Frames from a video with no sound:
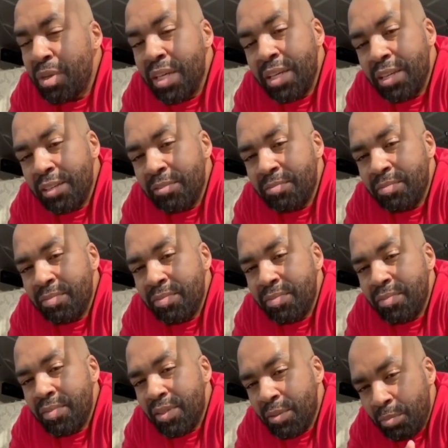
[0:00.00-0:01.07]
being.
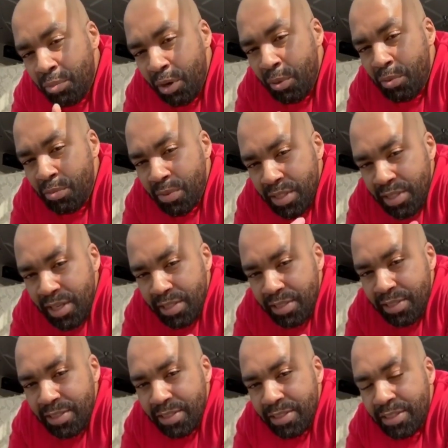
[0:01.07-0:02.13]
The problem is
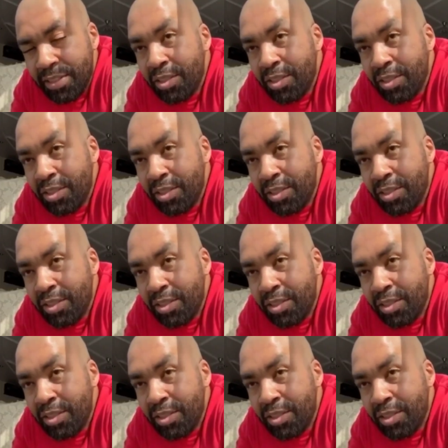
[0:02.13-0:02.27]
us.